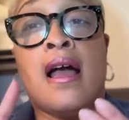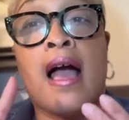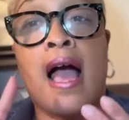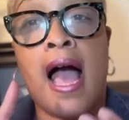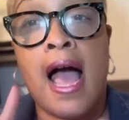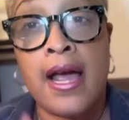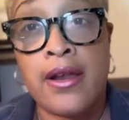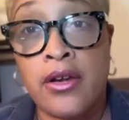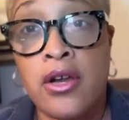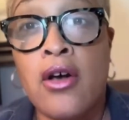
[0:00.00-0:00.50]

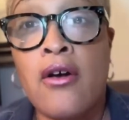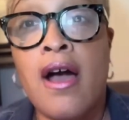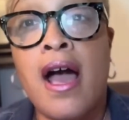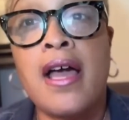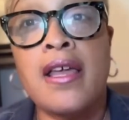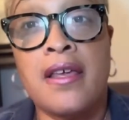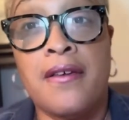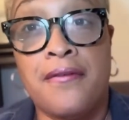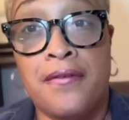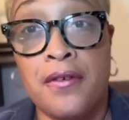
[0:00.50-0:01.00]
I know how
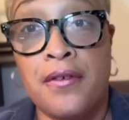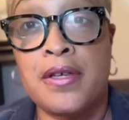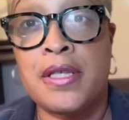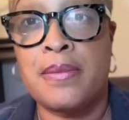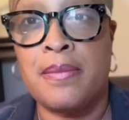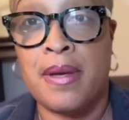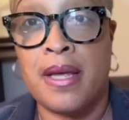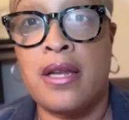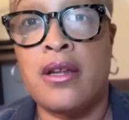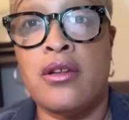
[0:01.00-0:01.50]
you feel as
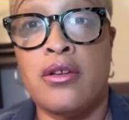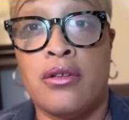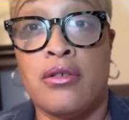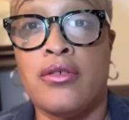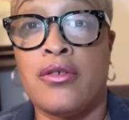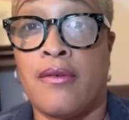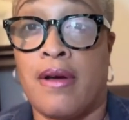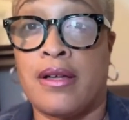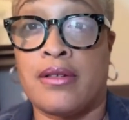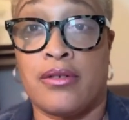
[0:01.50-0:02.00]
being a new
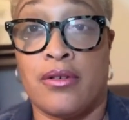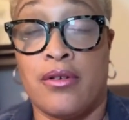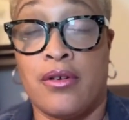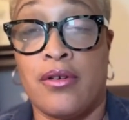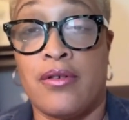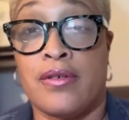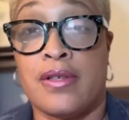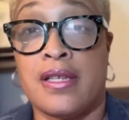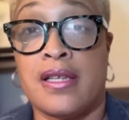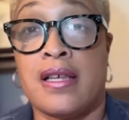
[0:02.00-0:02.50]
director of
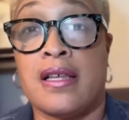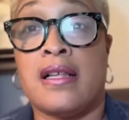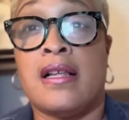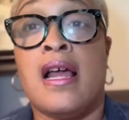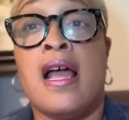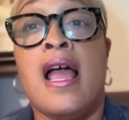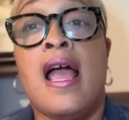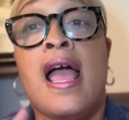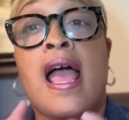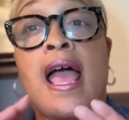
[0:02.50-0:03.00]
nursing,
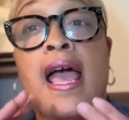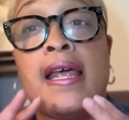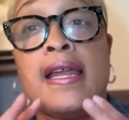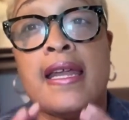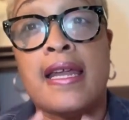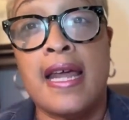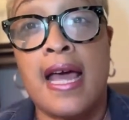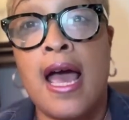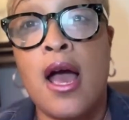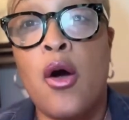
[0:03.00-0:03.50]
and
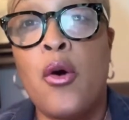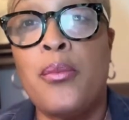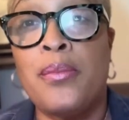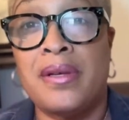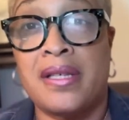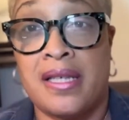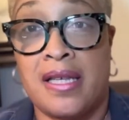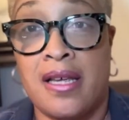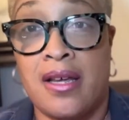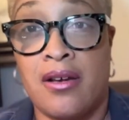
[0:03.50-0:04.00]
the help
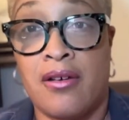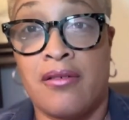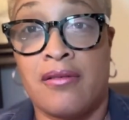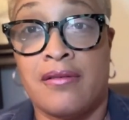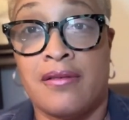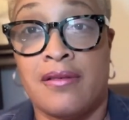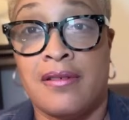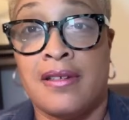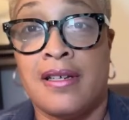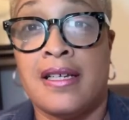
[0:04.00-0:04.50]
is here.
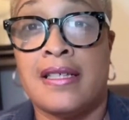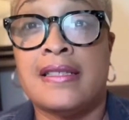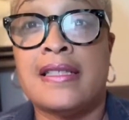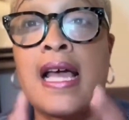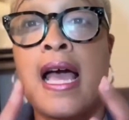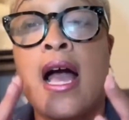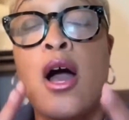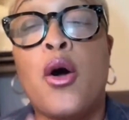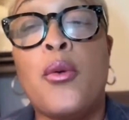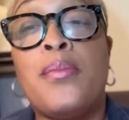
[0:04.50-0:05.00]
The
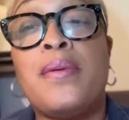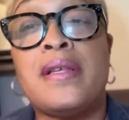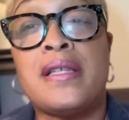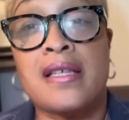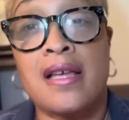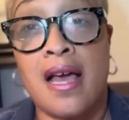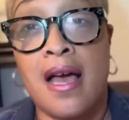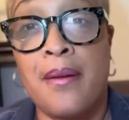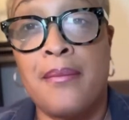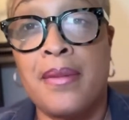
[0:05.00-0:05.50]
help is
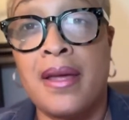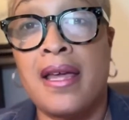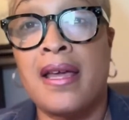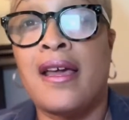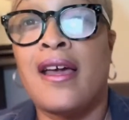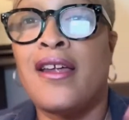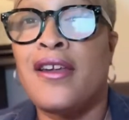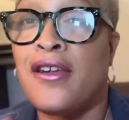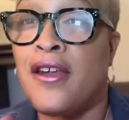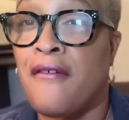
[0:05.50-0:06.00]
coming
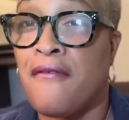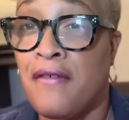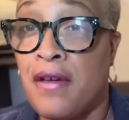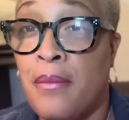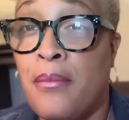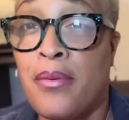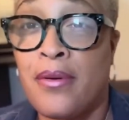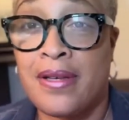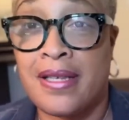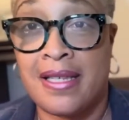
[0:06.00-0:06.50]

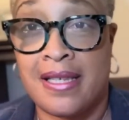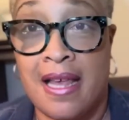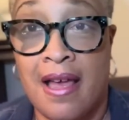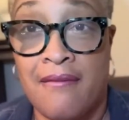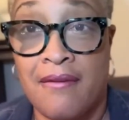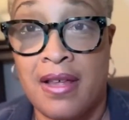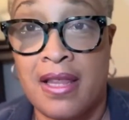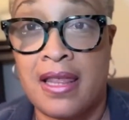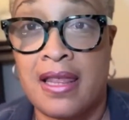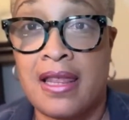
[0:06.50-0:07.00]
November 7th,
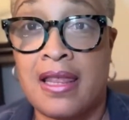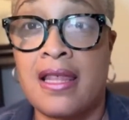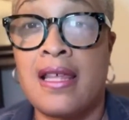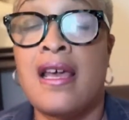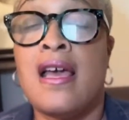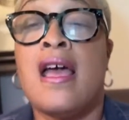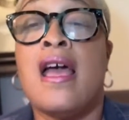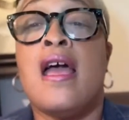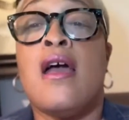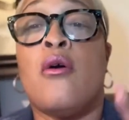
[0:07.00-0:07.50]

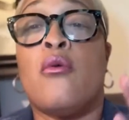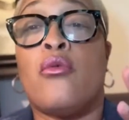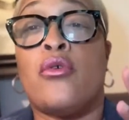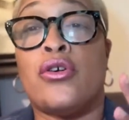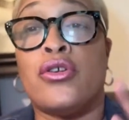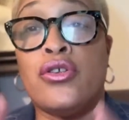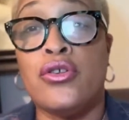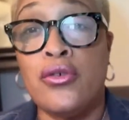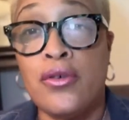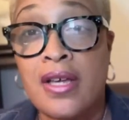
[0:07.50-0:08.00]

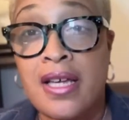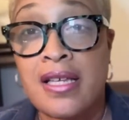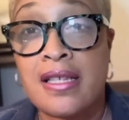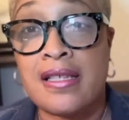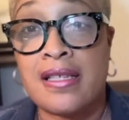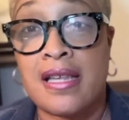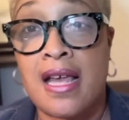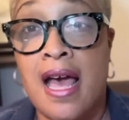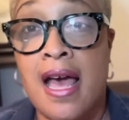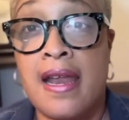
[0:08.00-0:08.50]
where you can
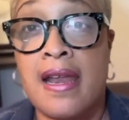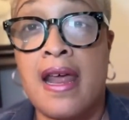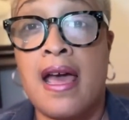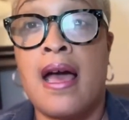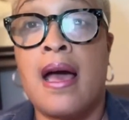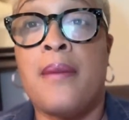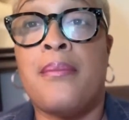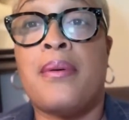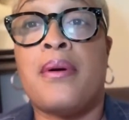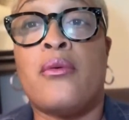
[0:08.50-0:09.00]
sign
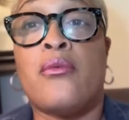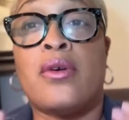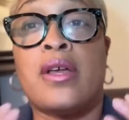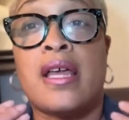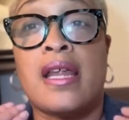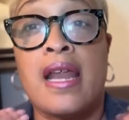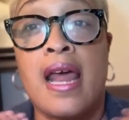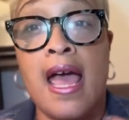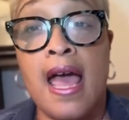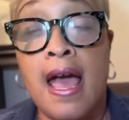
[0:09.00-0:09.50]
up. We
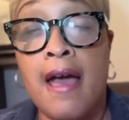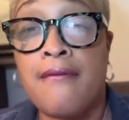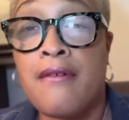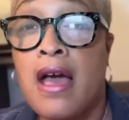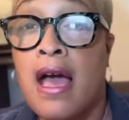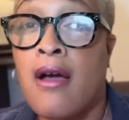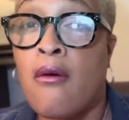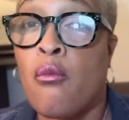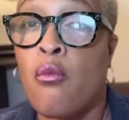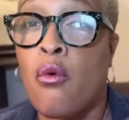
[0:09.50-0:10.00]
can have
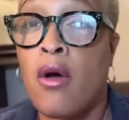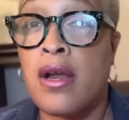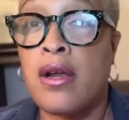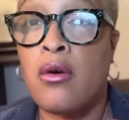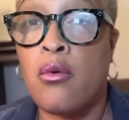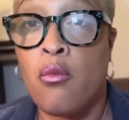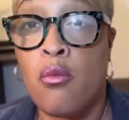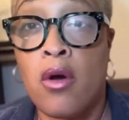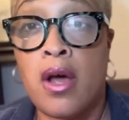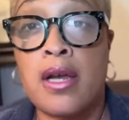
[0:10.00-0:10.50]
our
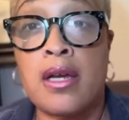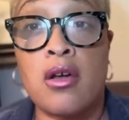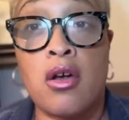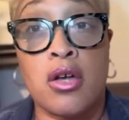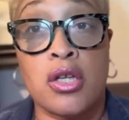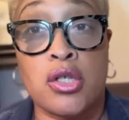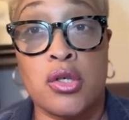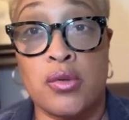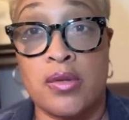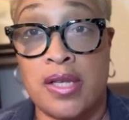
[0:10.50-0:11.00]
one-on-one
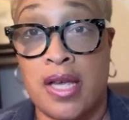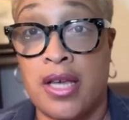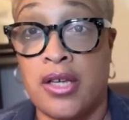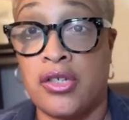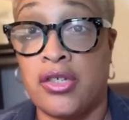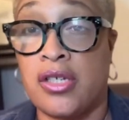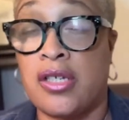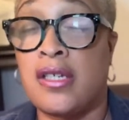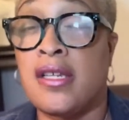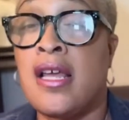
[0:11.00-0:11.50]

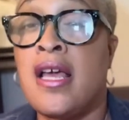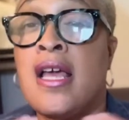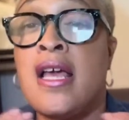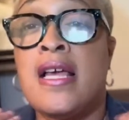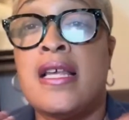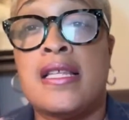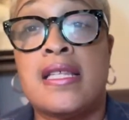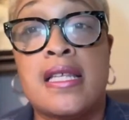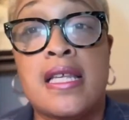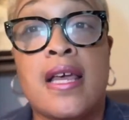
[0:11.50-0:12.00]
consultation,
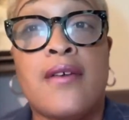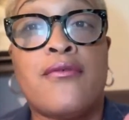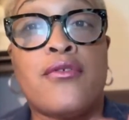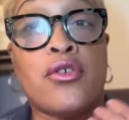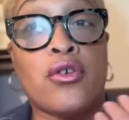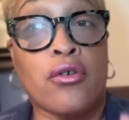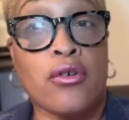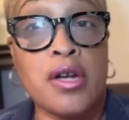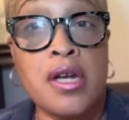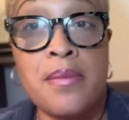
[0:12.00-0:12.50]
see if
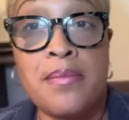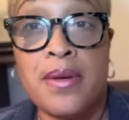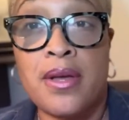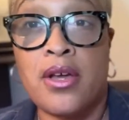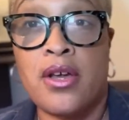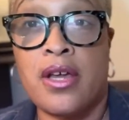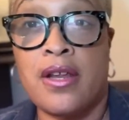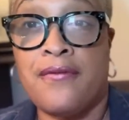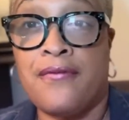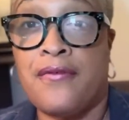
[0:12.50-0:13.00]
you're going to be a
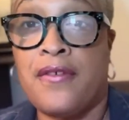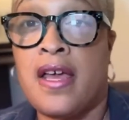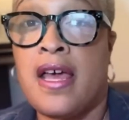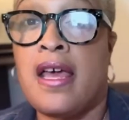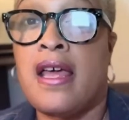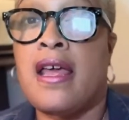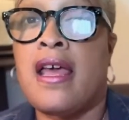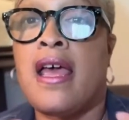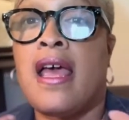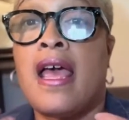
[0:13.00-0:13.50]
good
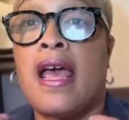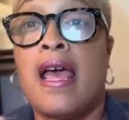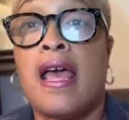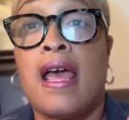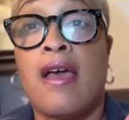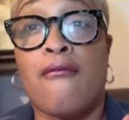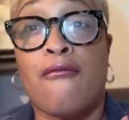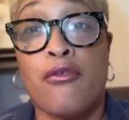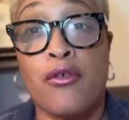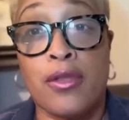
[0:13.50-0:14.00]
fit
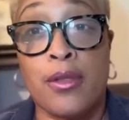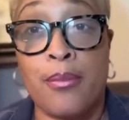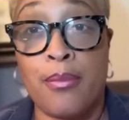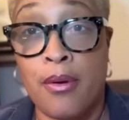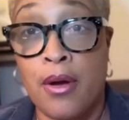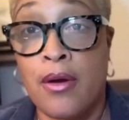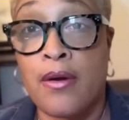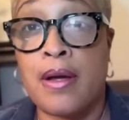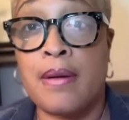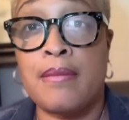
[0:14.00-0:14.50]
for the
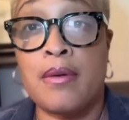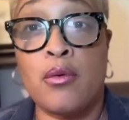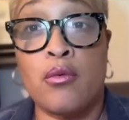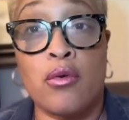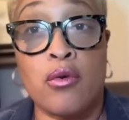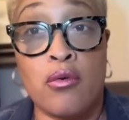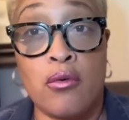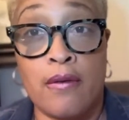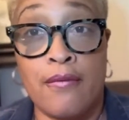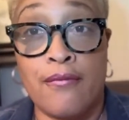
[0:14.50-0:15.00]
program that
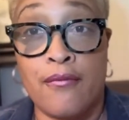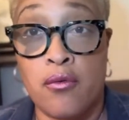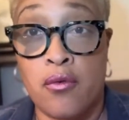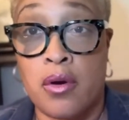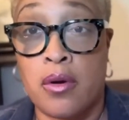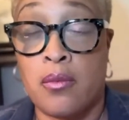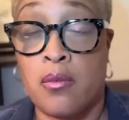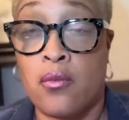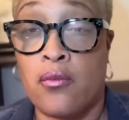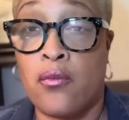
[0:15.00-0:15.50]
we're going
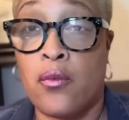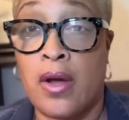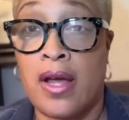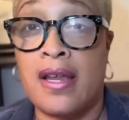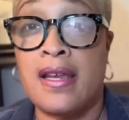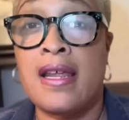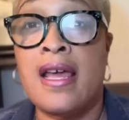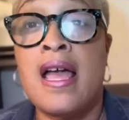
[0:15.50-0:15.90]
forward with,